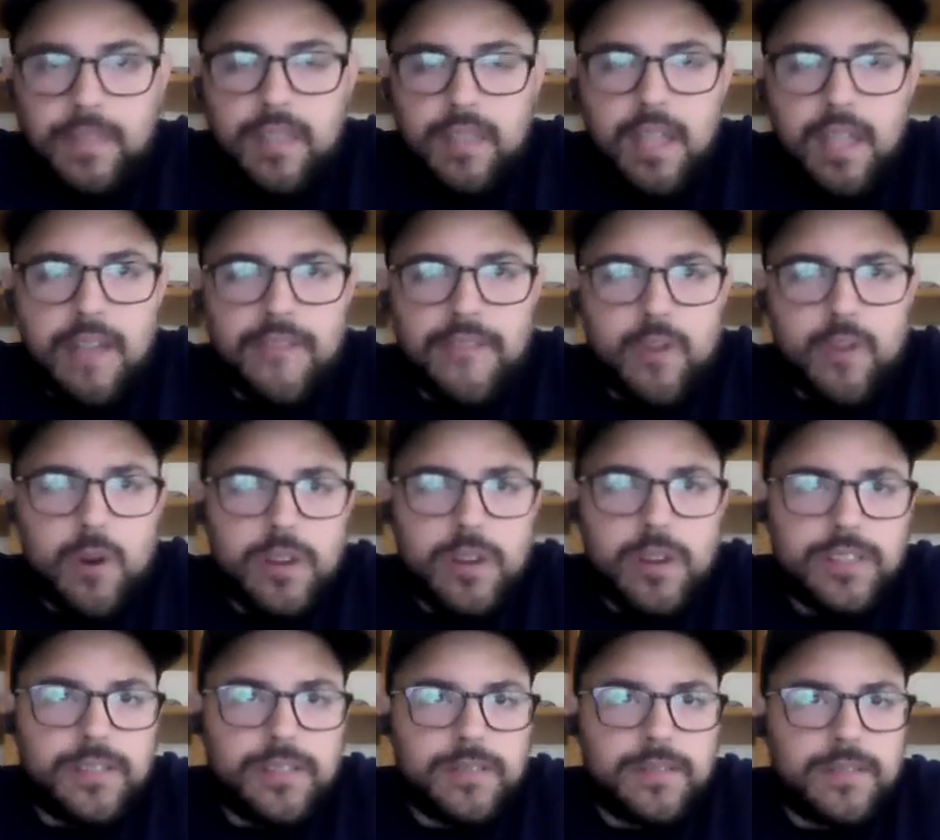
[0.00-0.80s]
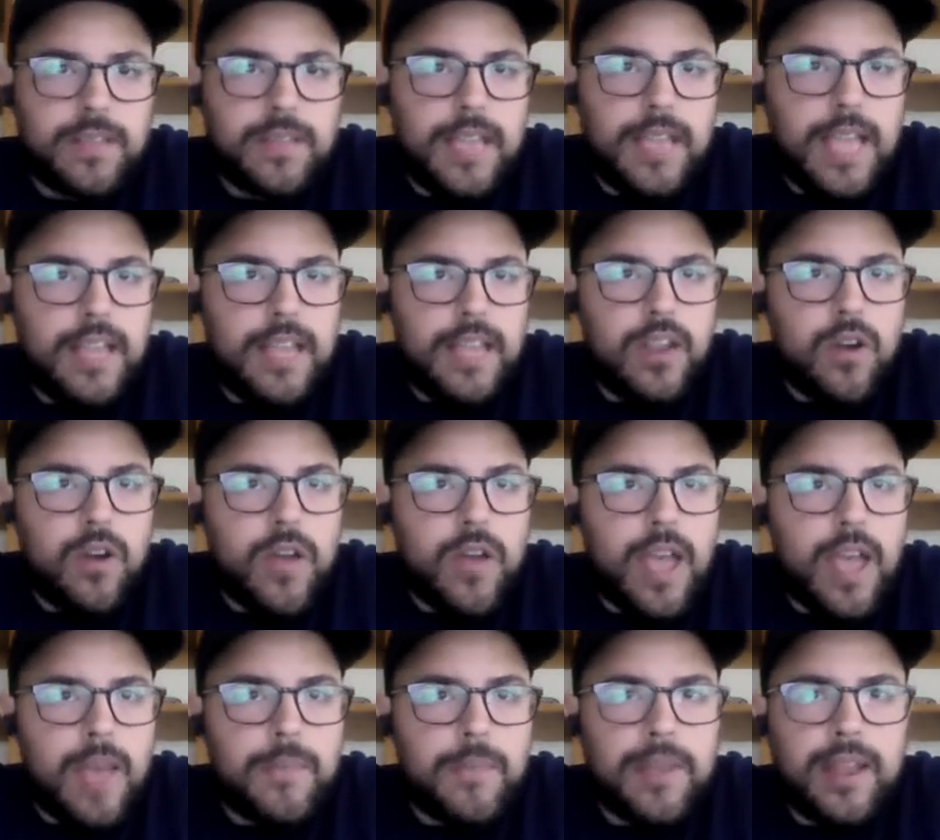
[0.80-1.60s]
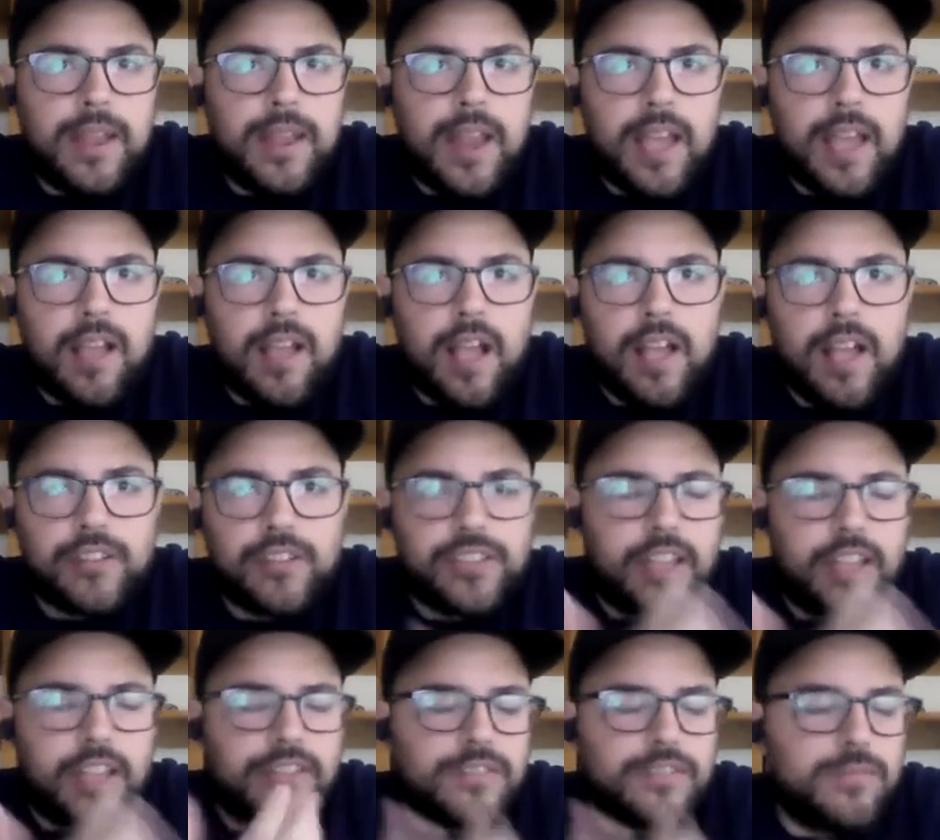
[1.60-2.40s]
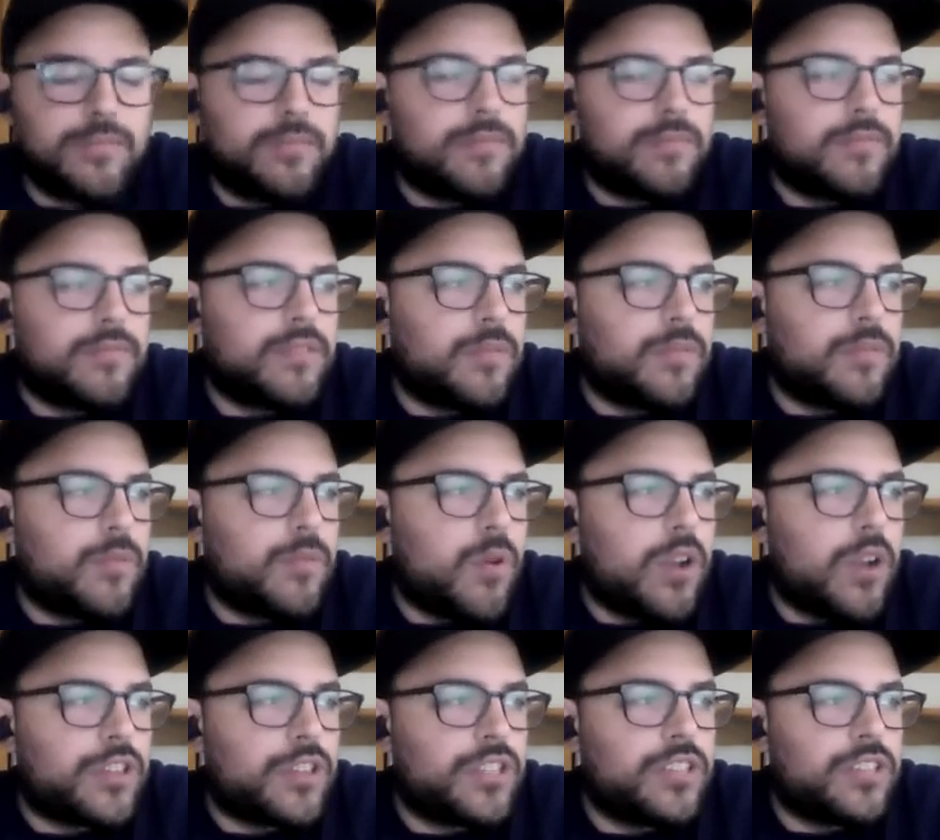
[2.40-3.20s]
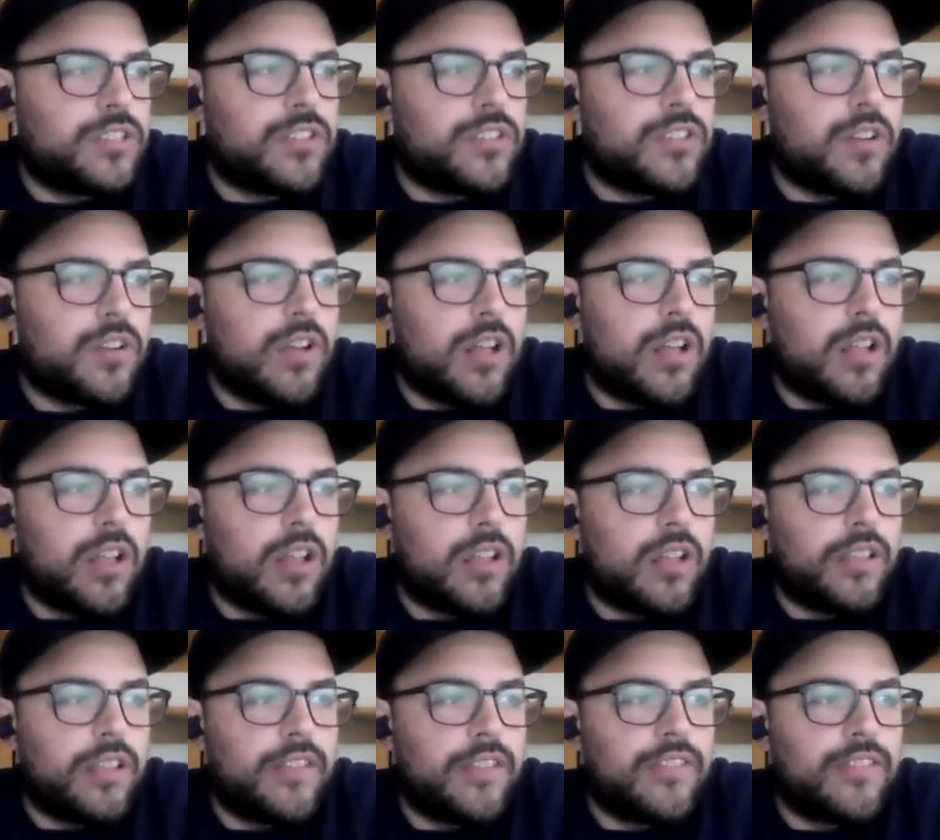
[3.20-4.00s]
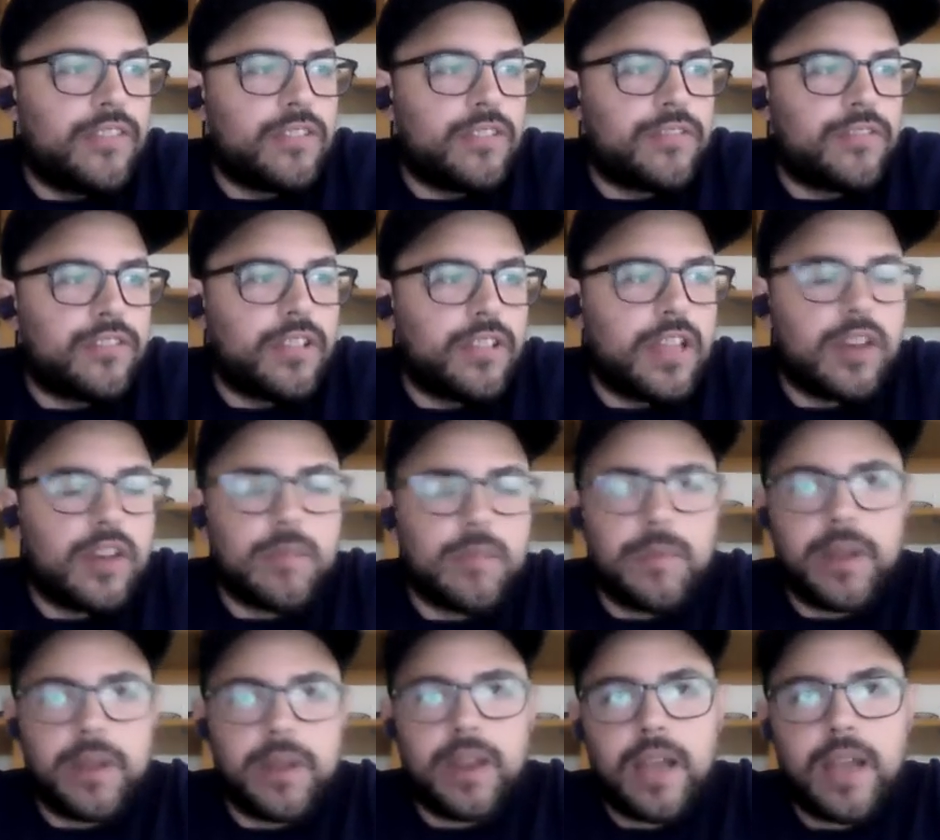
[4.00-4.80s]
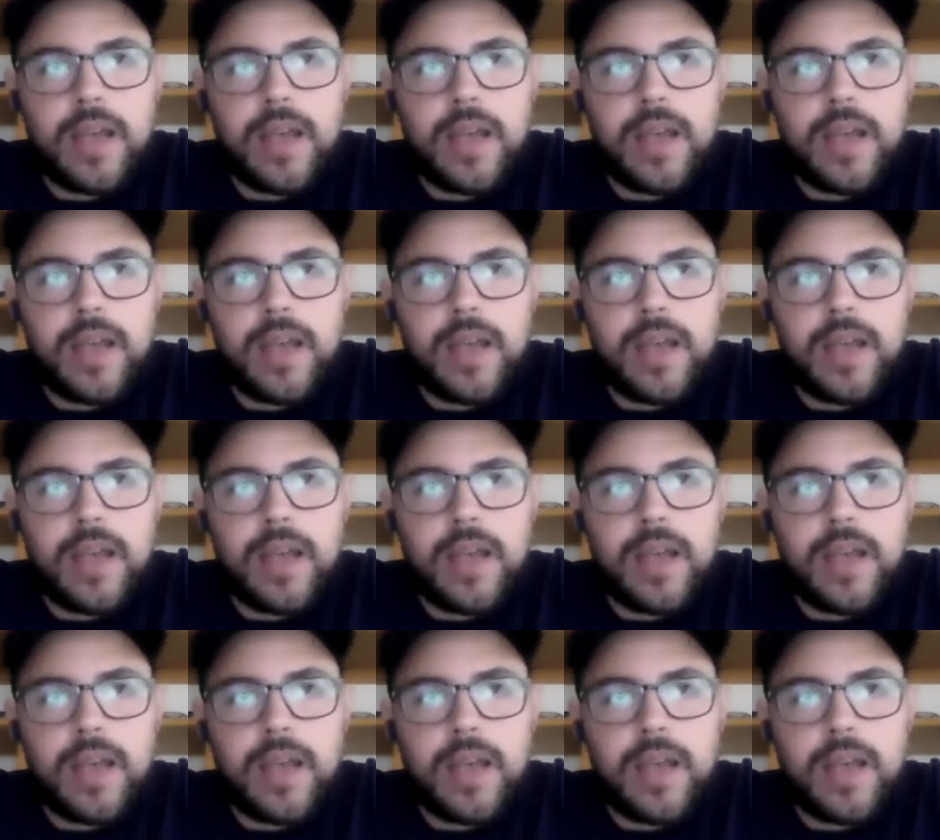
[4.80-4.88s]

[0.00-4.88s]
Of course. Yeah, no, happy. And I also have some questions, so I'll leave those for later. But